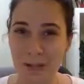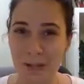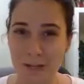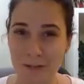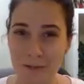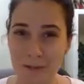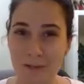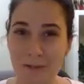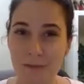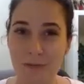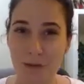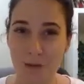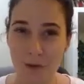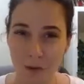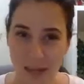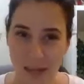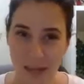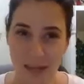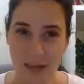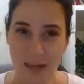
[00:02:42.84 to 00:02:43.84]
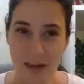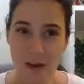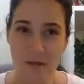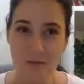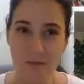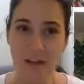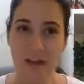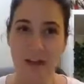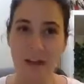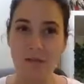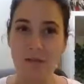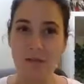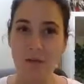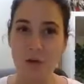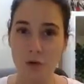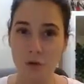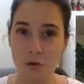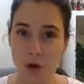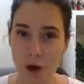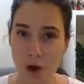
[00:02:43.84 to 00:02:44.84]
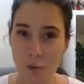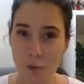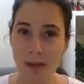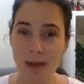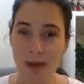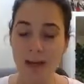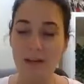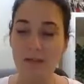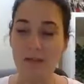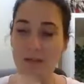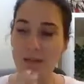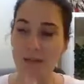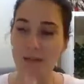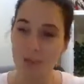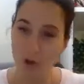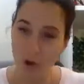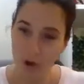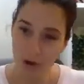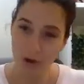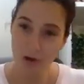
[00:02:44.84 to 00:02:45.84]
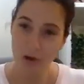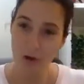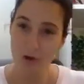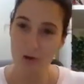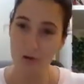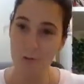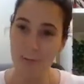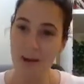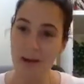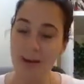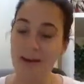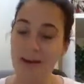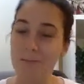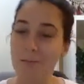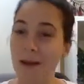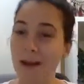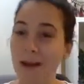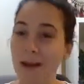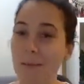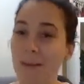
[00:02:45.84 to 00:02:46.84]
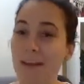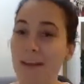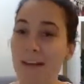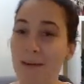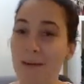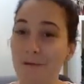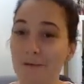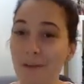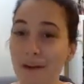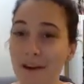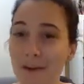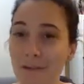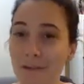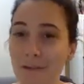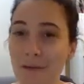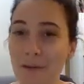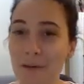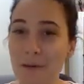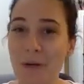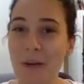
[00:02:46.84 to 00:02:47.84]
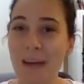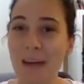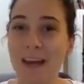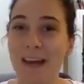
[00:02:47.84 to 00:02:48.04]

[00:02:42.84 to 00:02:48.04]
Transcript: So if you're thinking of it, if you know it, if you've got it on pen and paper in front of you,